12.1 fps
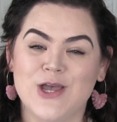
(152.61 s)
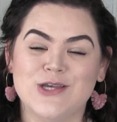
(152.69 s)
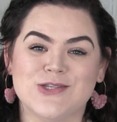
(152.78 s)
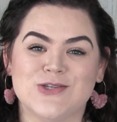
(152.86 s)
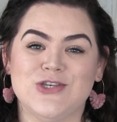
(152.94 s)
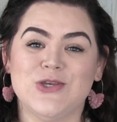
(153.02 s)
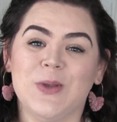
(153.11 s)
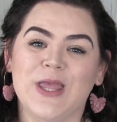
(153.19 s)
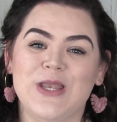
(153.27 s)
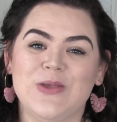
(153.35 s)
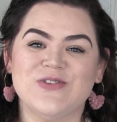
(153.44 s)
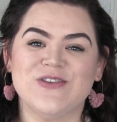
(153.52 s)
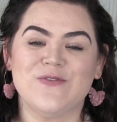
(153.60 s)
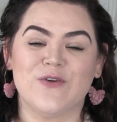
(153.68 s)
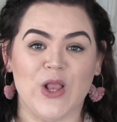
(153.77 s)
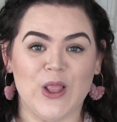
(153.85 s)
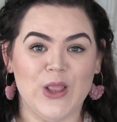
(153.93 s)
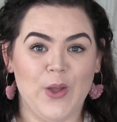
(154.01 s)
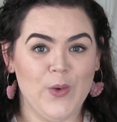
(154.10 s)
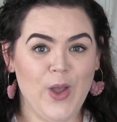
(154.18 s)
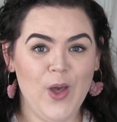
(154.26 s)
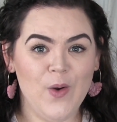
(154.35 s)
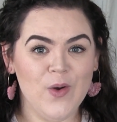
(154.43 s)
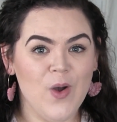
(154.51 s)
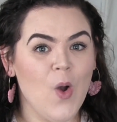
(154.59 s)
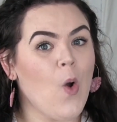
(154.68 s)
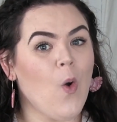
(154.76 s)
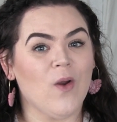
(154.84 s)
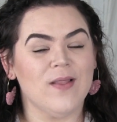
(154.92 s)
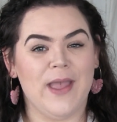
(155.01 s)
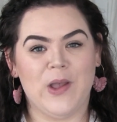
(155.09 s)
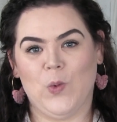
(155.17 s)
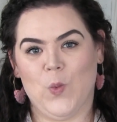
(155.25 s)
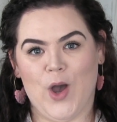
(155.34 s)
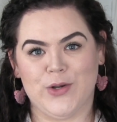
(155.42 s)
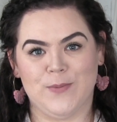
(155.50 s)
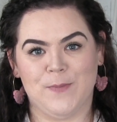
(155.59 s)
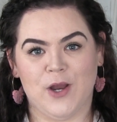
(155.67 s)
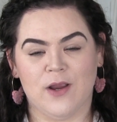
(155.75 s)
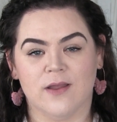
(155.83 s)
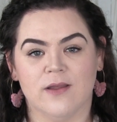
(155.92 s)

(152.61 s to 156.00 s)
So you can use it for a logo or like a watermark.